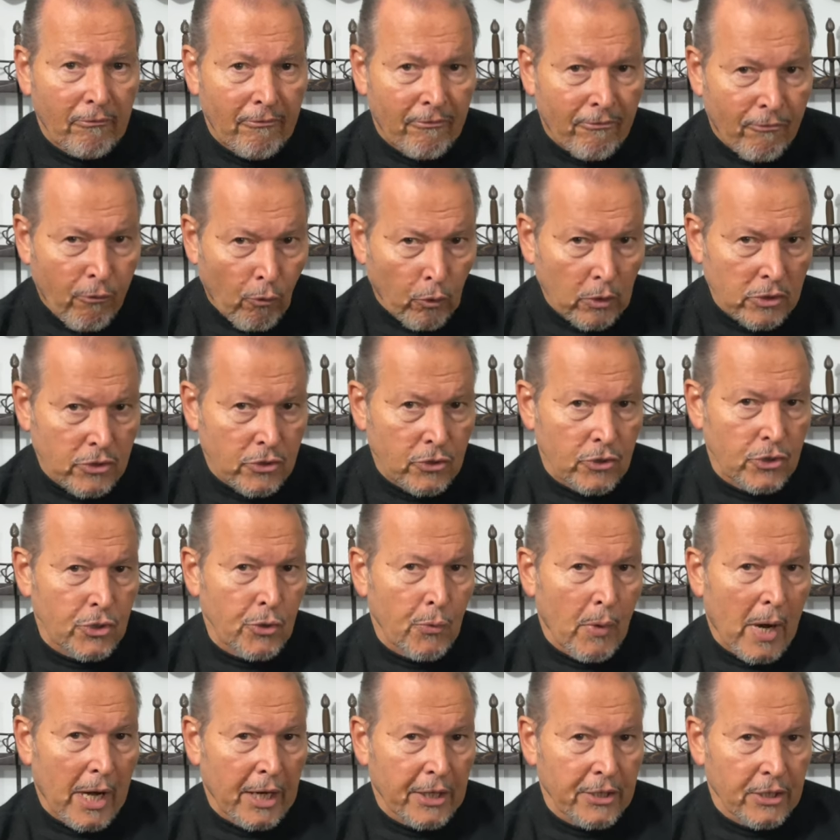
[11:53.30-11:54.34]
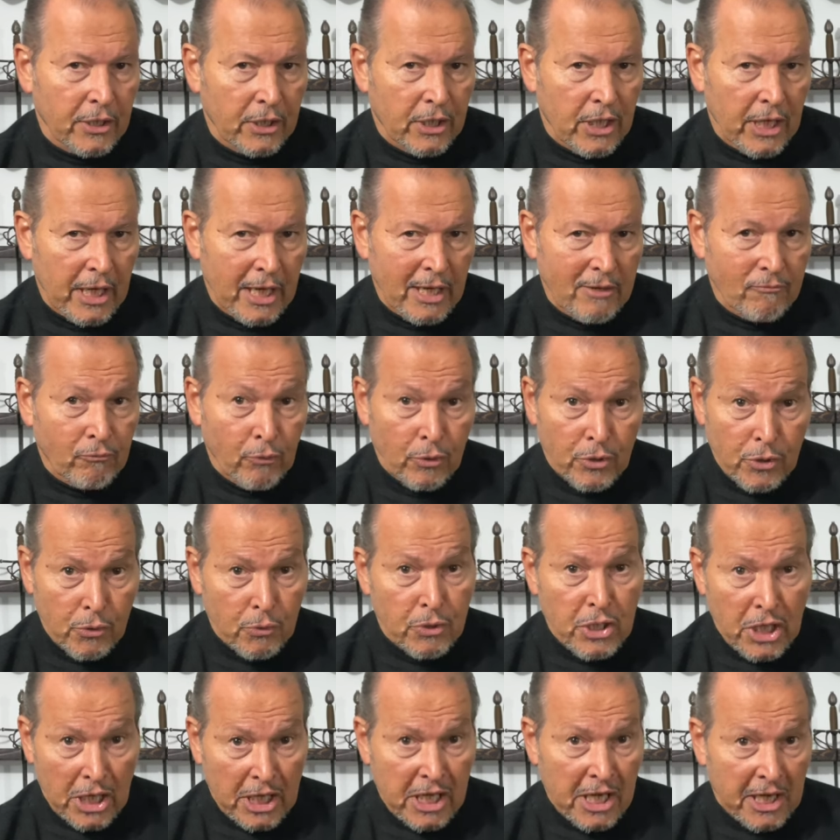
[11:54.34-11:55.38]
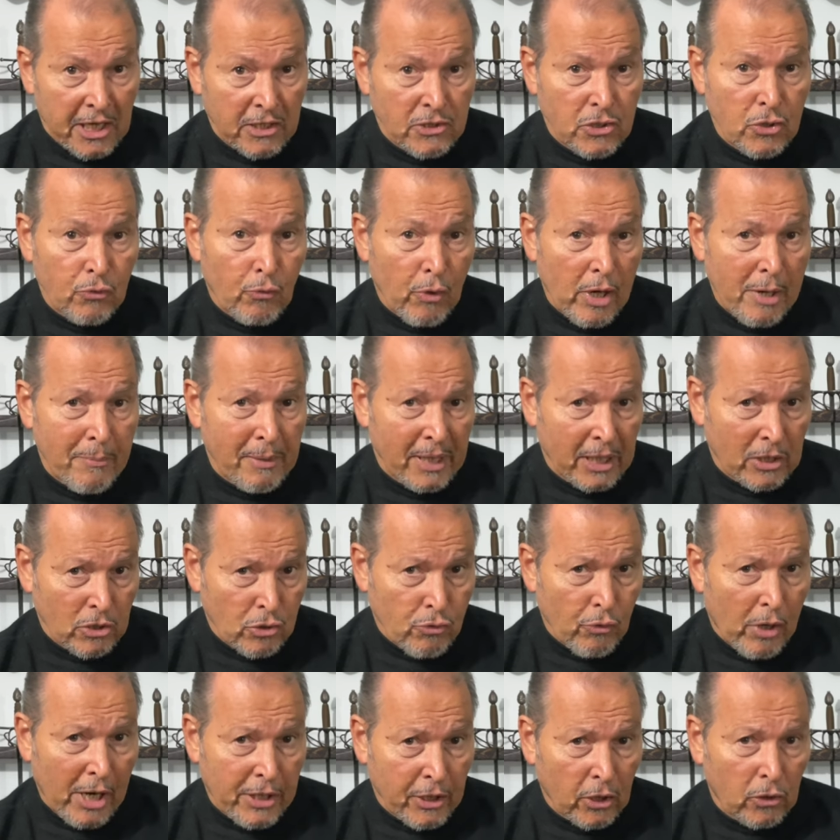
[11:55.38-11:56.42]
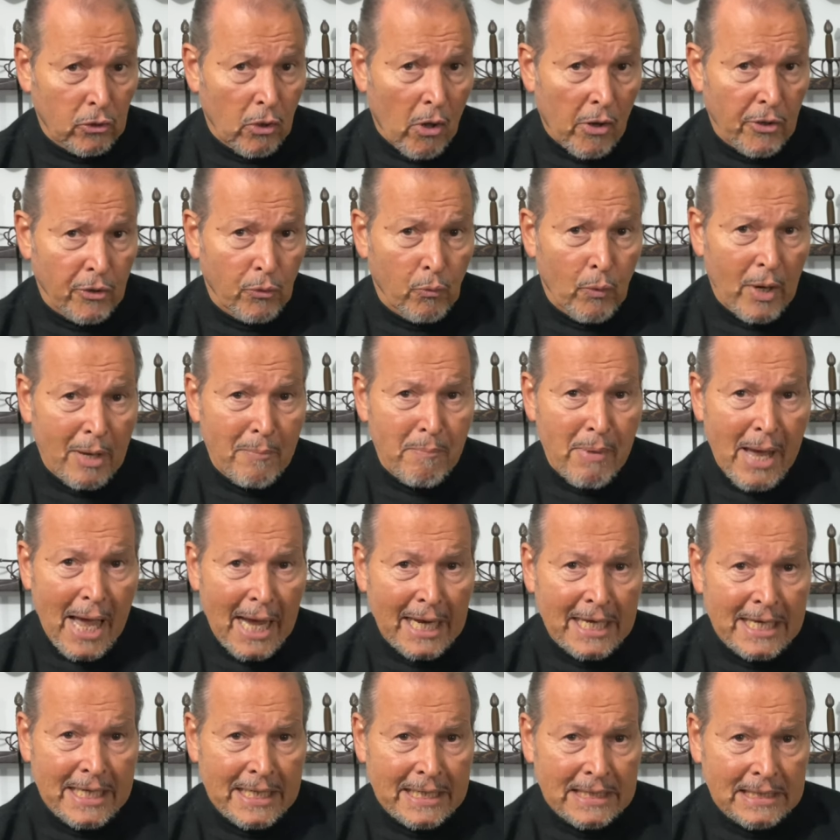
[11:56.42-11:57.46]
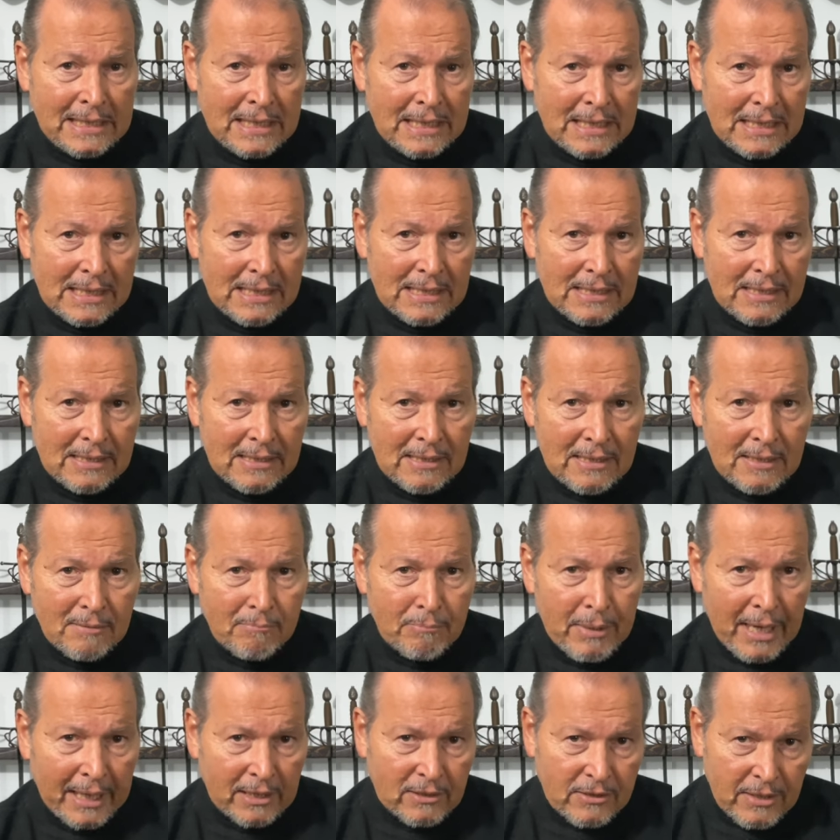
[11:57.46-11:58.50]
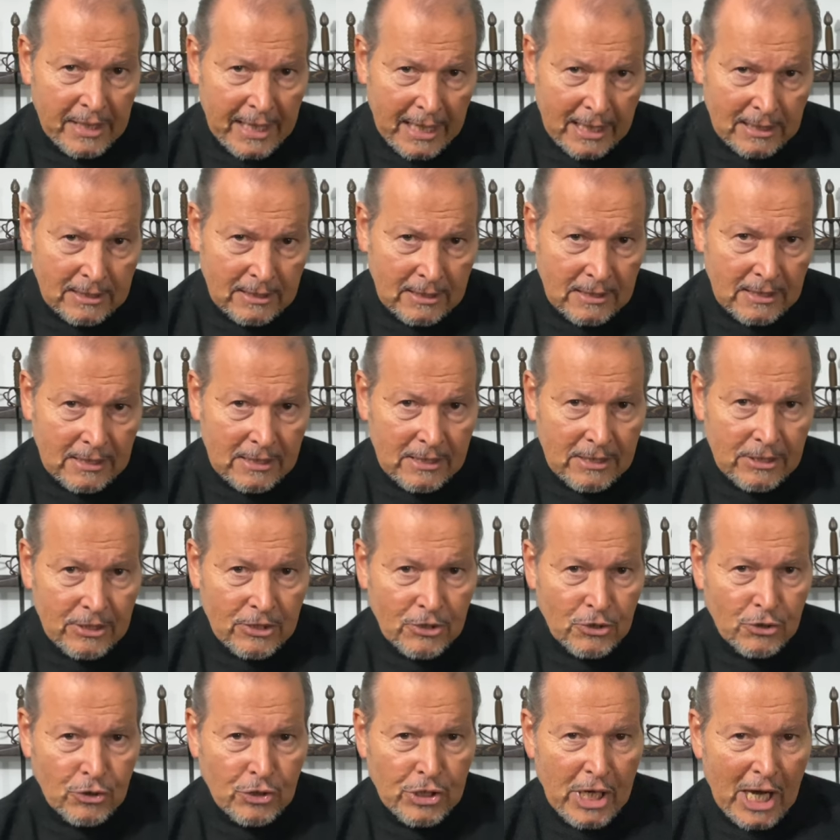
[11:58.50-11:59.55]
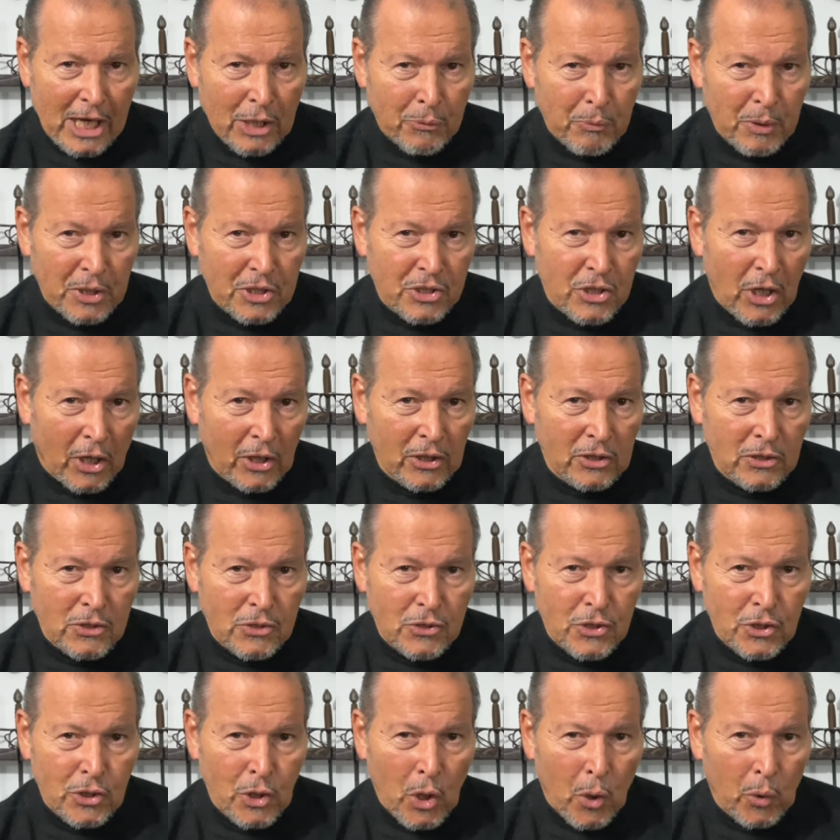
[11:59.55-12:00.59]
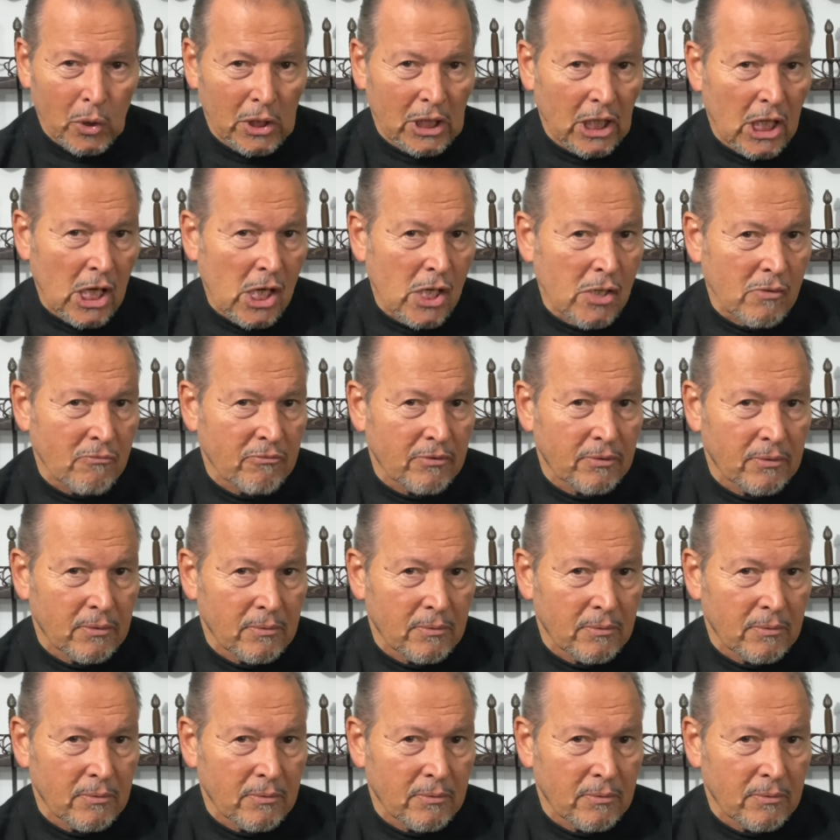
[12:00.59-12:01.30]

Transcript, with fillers: forces you out of the cave with you kicking and screaming and trying to claw your way back in, back to that shadowy darkness you know and love.